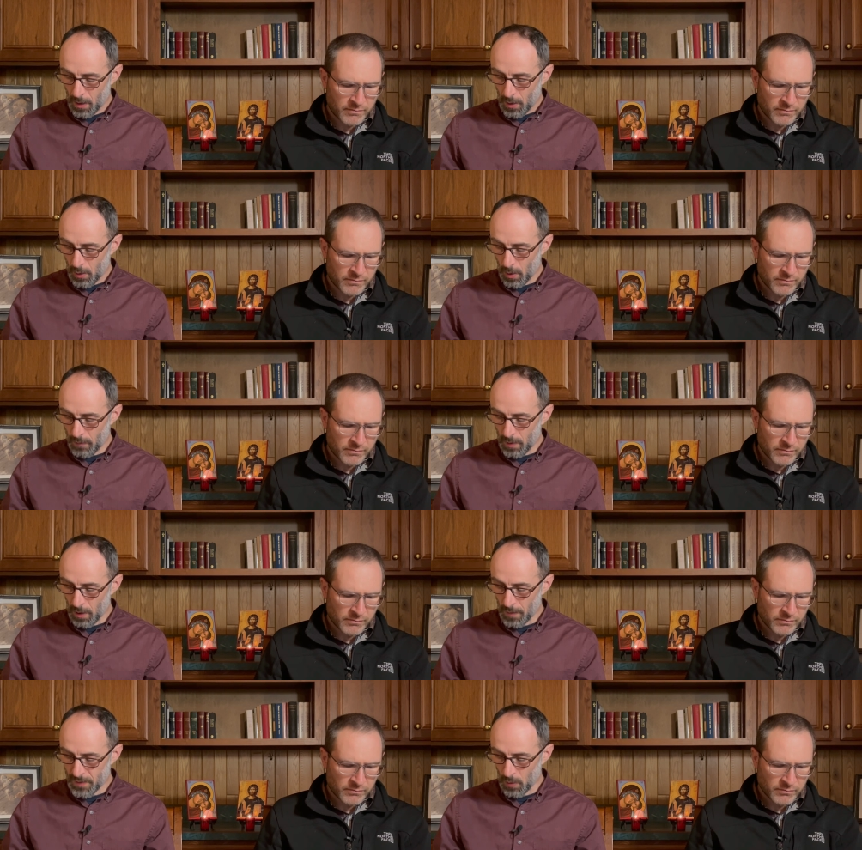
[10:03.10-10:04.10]
Speaker 1: Whoever
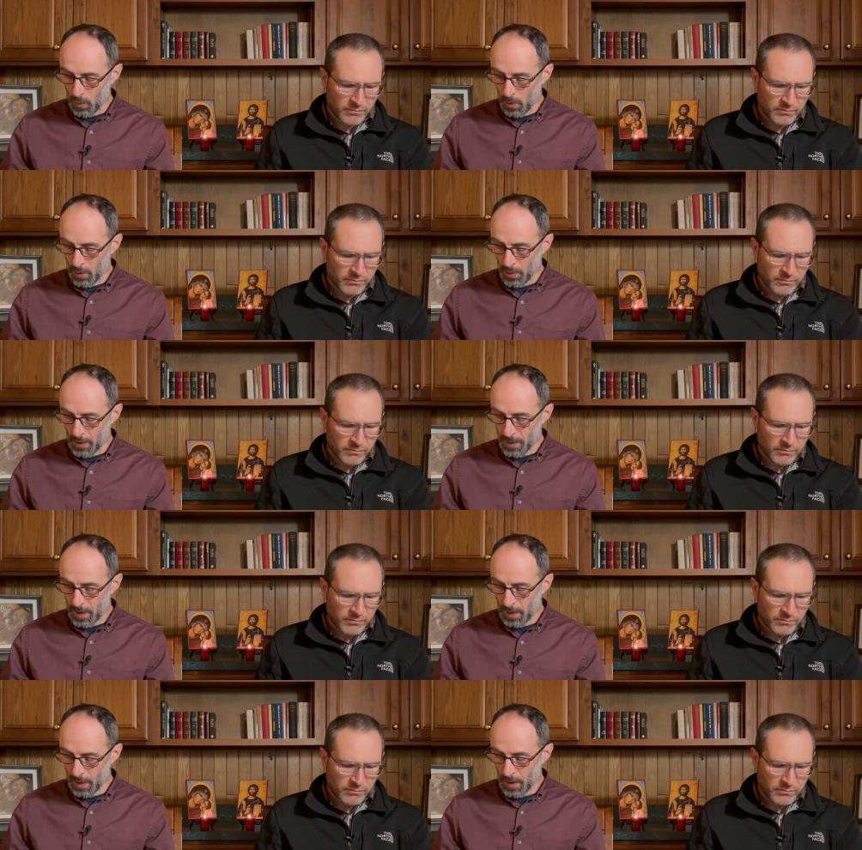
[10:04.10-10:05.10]
loves the world
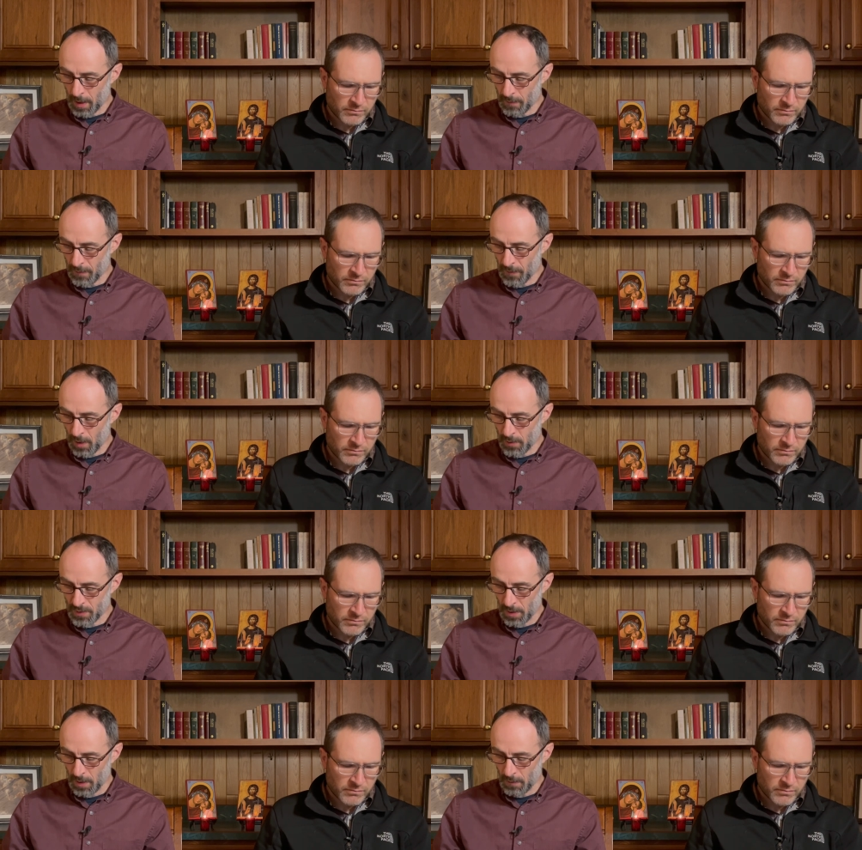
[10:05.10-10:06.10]
cannot have the Father's
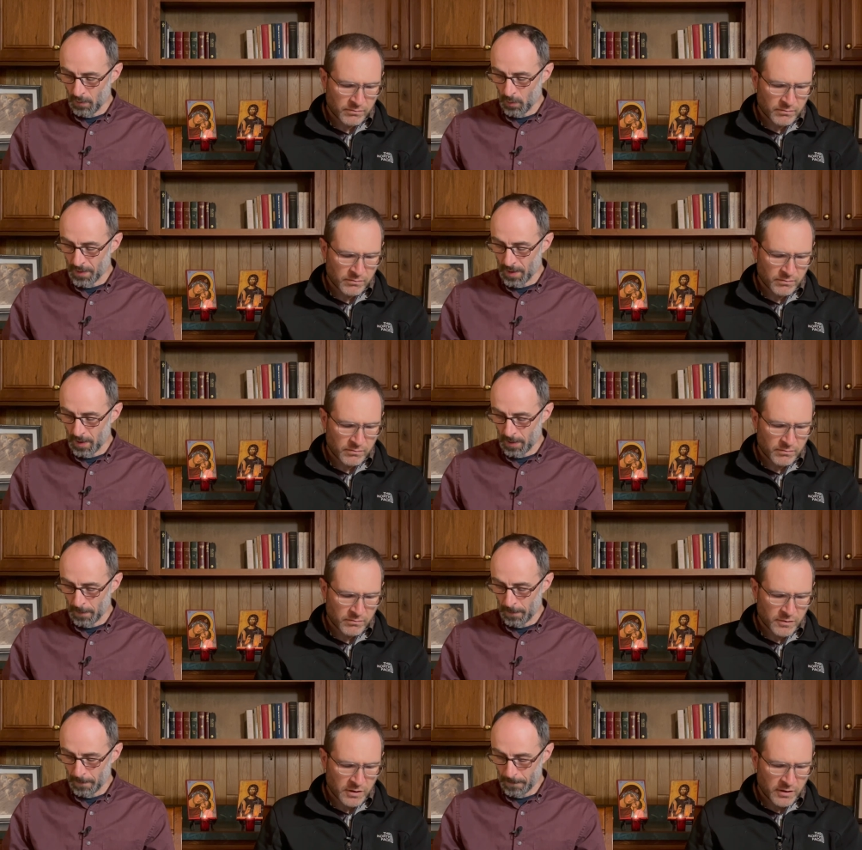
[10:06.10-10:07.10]
love within him.
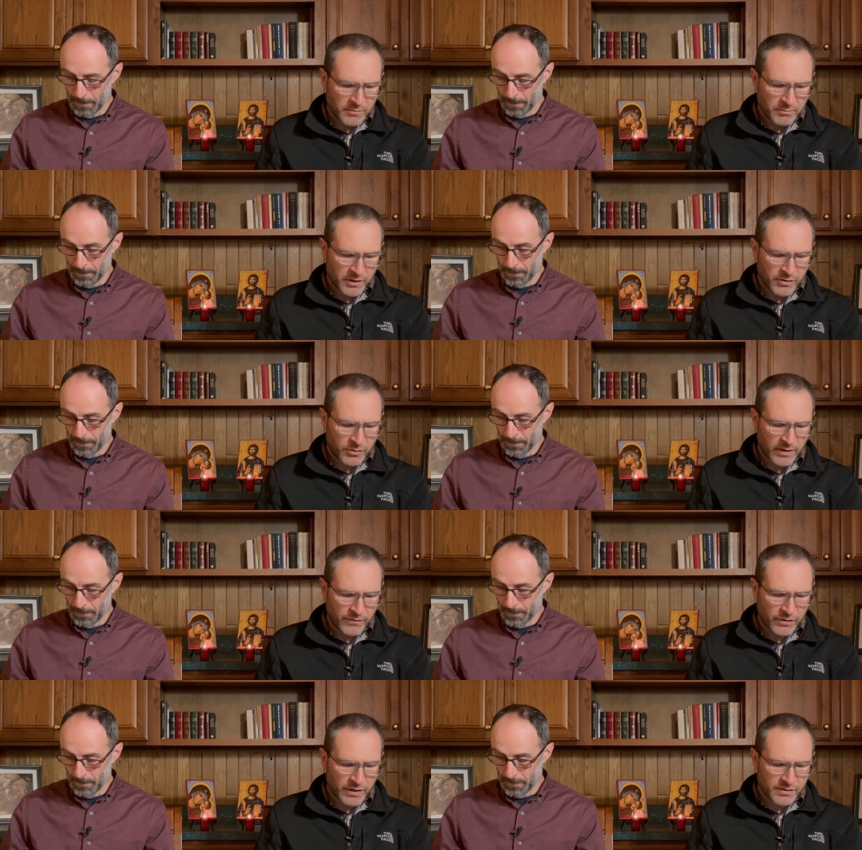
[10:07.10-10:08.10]
Speaker 2: But
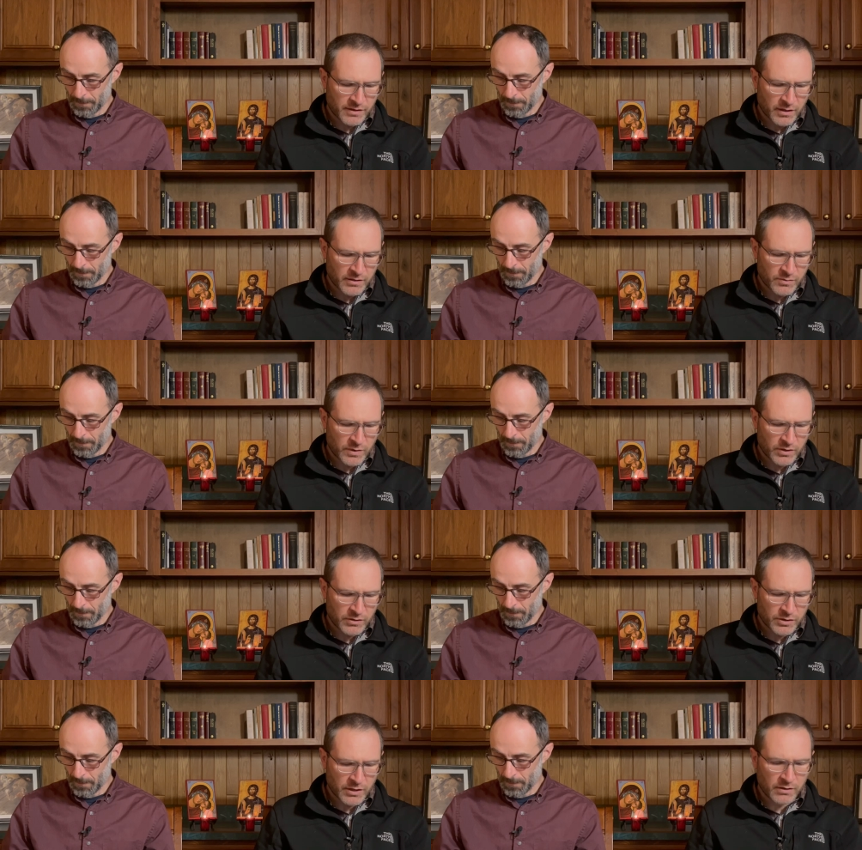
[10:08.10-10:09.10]
whoever does God's will
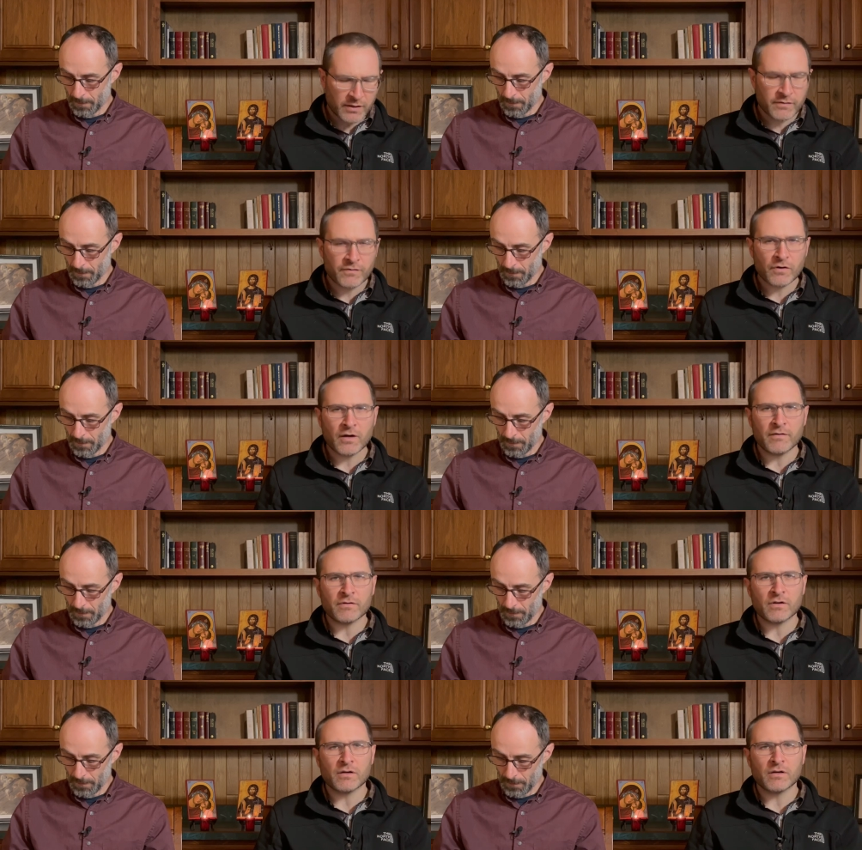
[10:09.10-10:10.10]
shall live
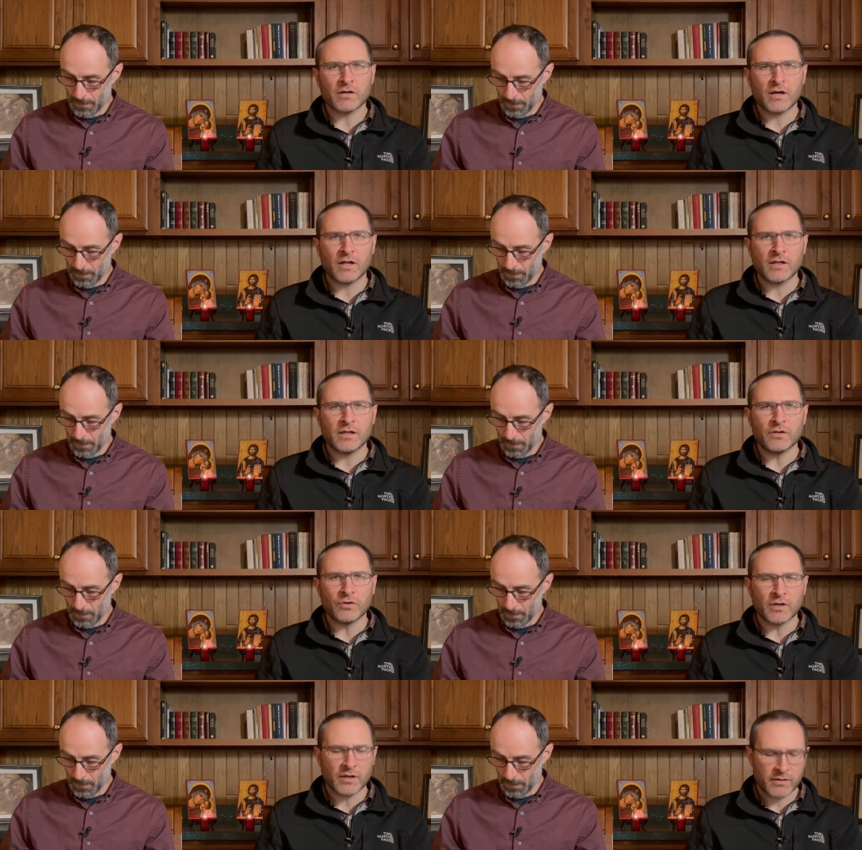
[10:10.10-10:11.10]
forever.
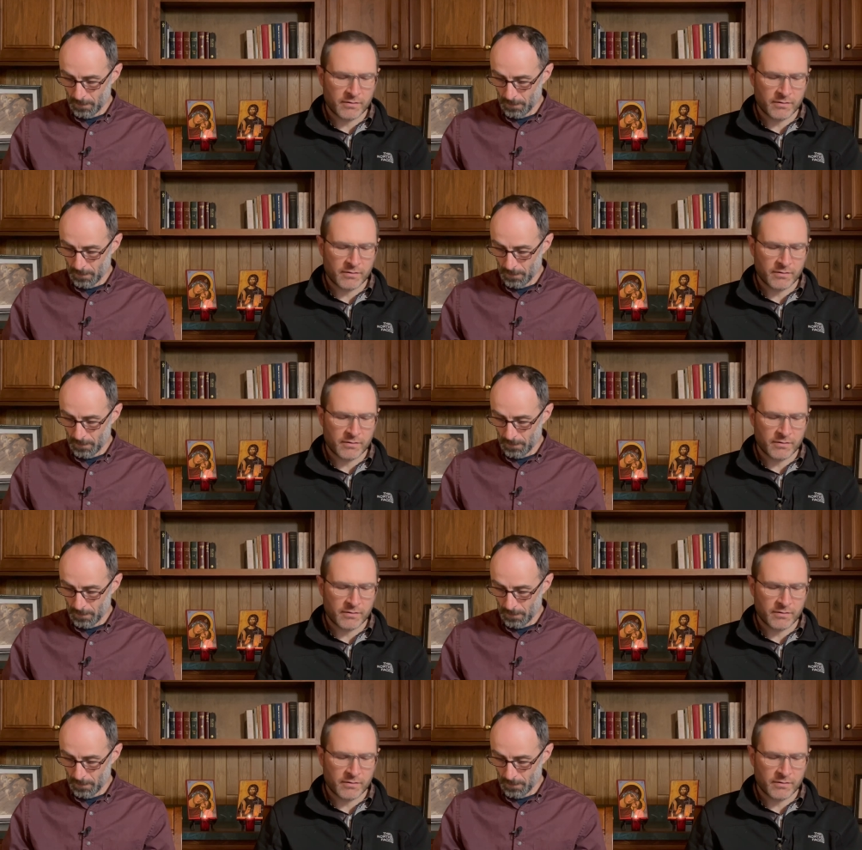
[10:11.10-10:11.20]
Alleluia.